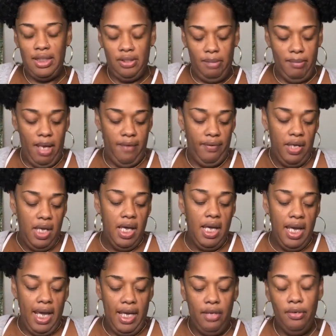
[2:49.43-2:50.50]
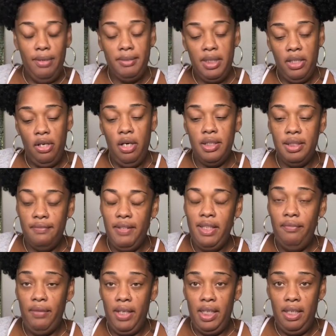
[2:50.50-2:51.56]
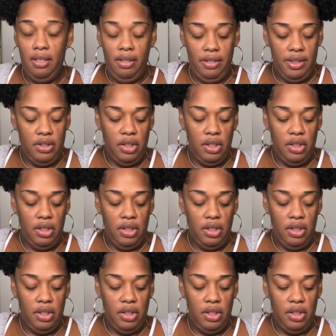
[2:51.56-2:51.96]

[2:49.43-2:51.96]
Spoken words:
So, I'm going to have 8 grams of net carbs if I eat all this.